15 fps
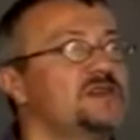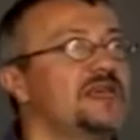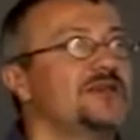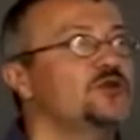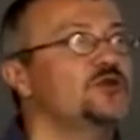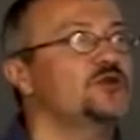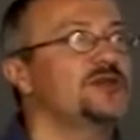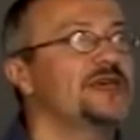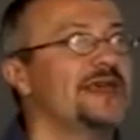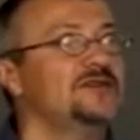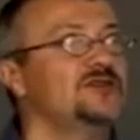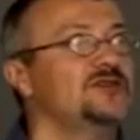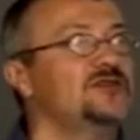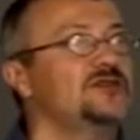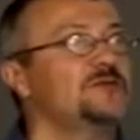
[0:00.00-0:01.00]
is you
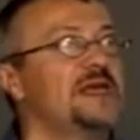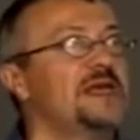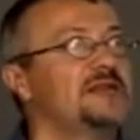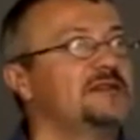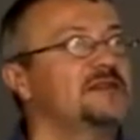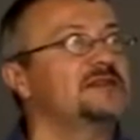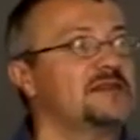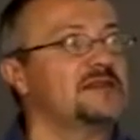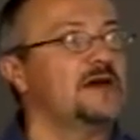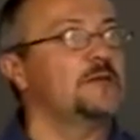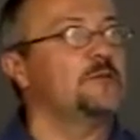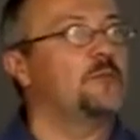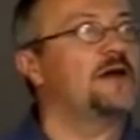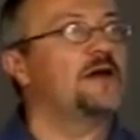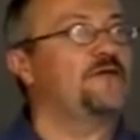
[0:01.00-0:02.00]
can't just make this
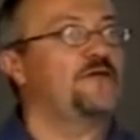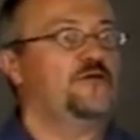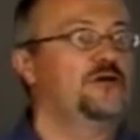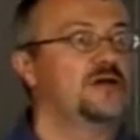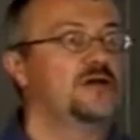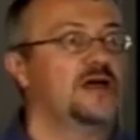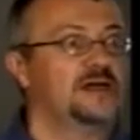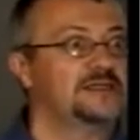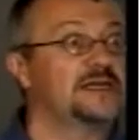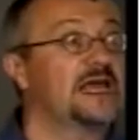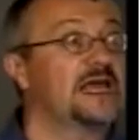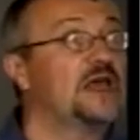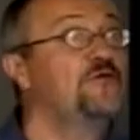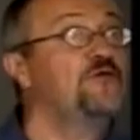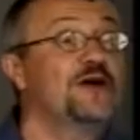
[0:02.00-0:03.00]
up by fertilizing.
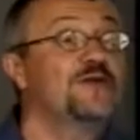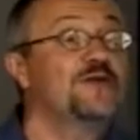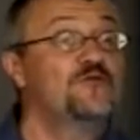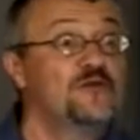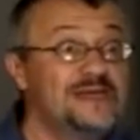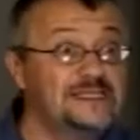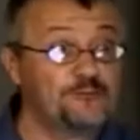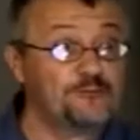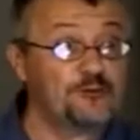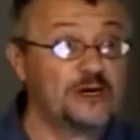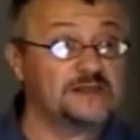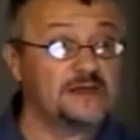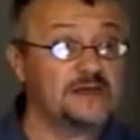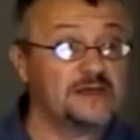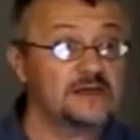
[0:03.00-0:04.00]
If you have weeds
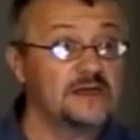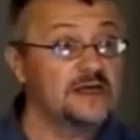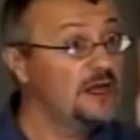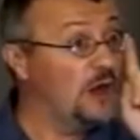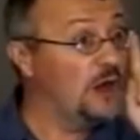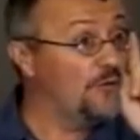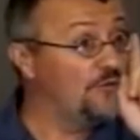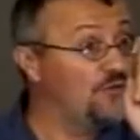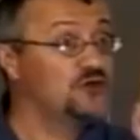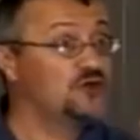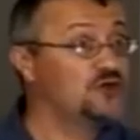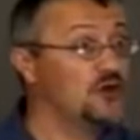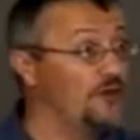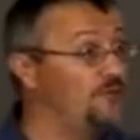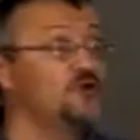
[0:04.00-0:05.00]
present, if you,
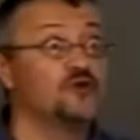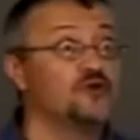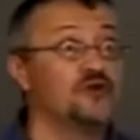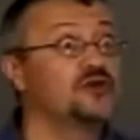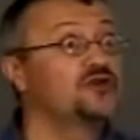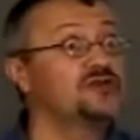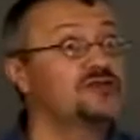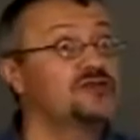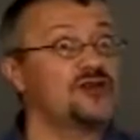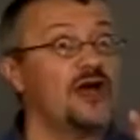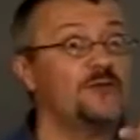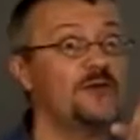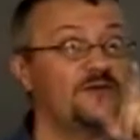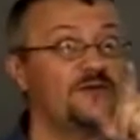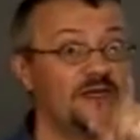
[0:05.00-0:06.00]
do, if you do a good
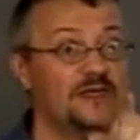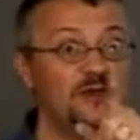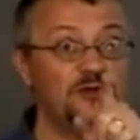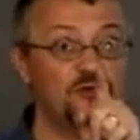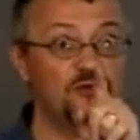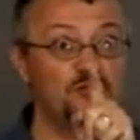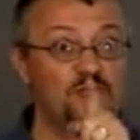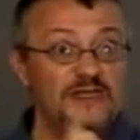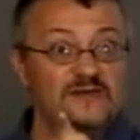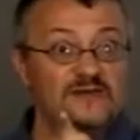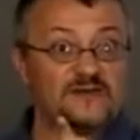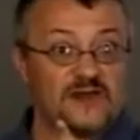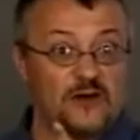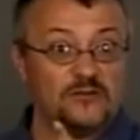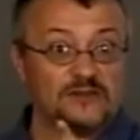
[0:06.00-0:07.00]
job of keeping your
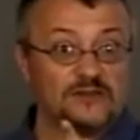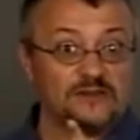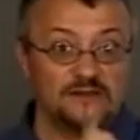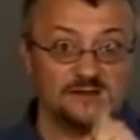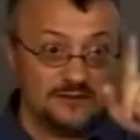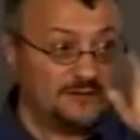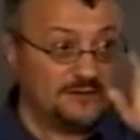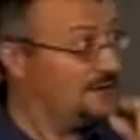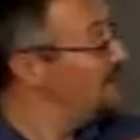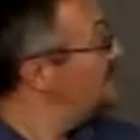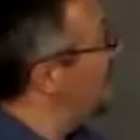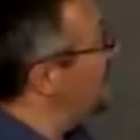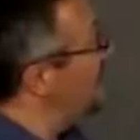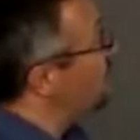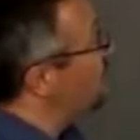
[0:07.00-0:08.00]
weeds out,
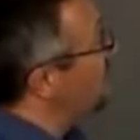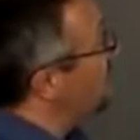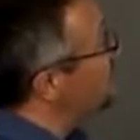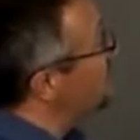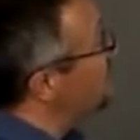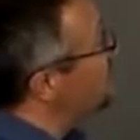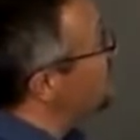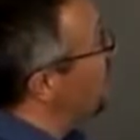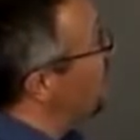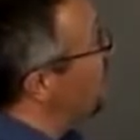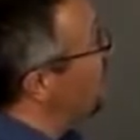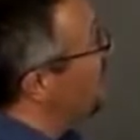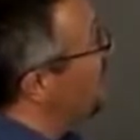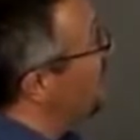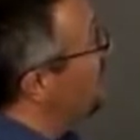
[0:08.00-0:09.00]
that's what this is showing.
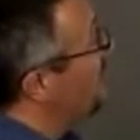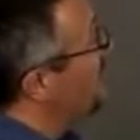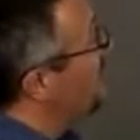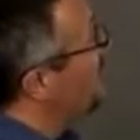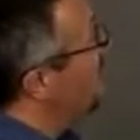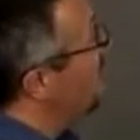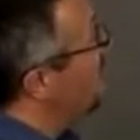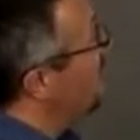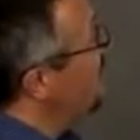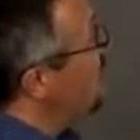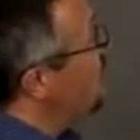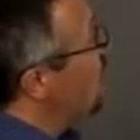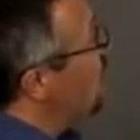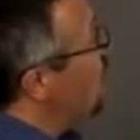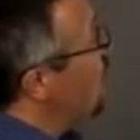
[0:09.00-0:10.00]
Okay?
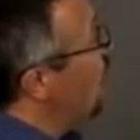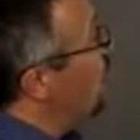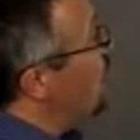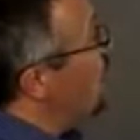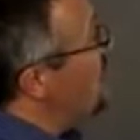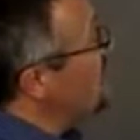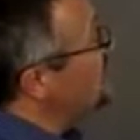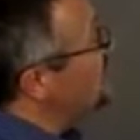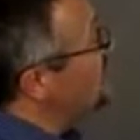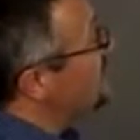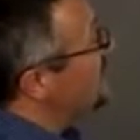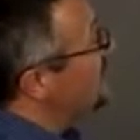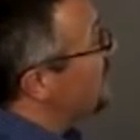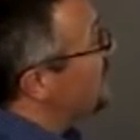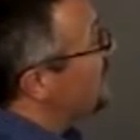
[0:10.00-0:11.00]
No weeds,
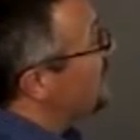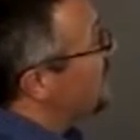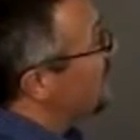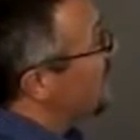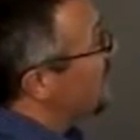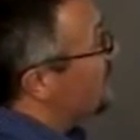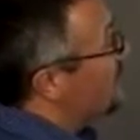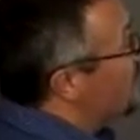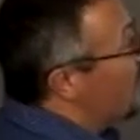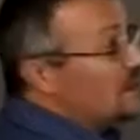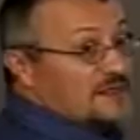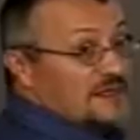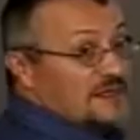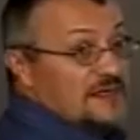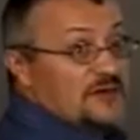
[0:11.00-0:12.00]

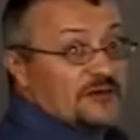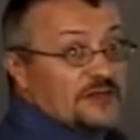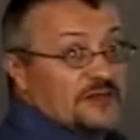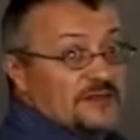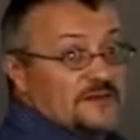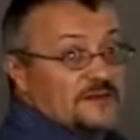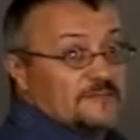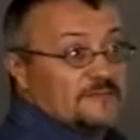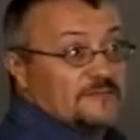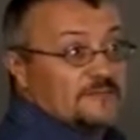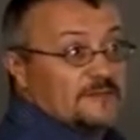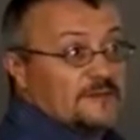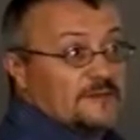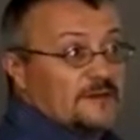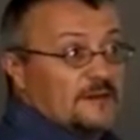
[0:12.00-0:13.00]
nice increase.
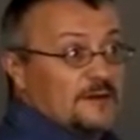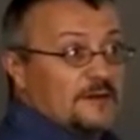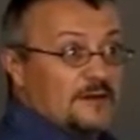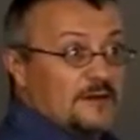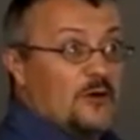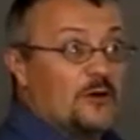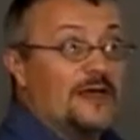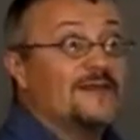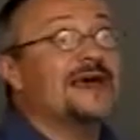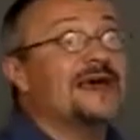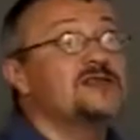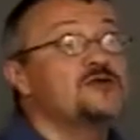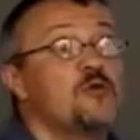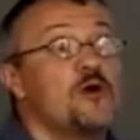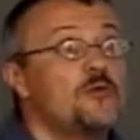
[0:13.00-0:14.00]
Okay,
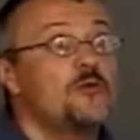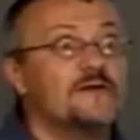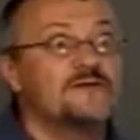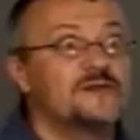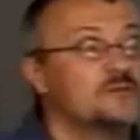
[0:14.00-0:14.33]
that's why we have some